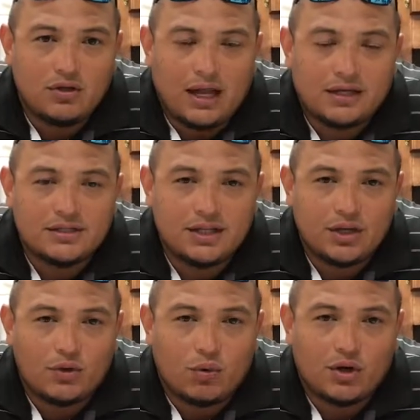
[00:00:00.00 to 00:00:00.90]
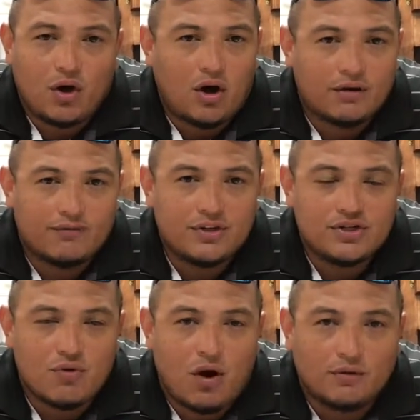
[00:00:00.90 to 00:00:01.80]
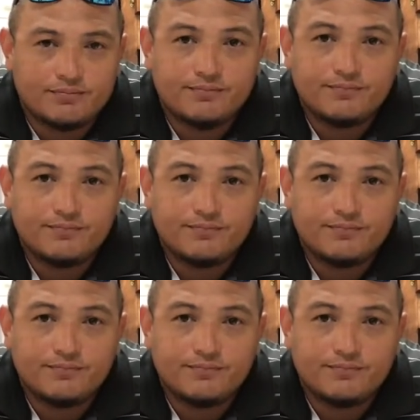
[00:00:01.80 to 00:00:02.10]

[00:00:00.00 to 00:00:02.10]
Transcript: got to continue to work hard and finish strong.